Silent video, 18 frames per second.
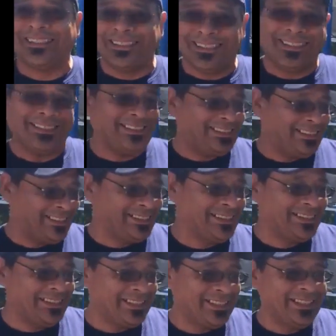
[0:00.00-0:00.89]
Because all we
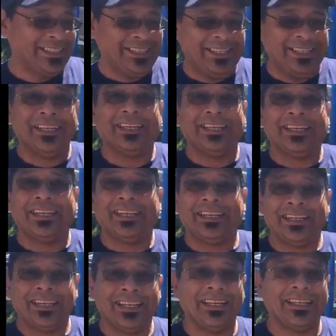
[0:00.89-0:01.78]
want to collect out of
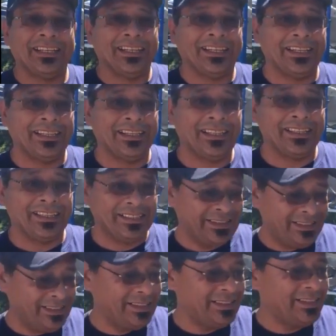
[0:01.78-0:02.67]
that lake
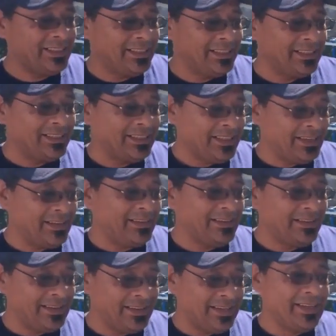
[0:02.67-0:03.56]
is the
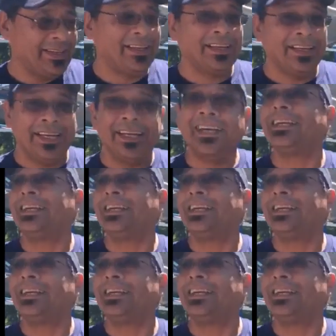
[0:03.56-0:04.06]
AFA, right?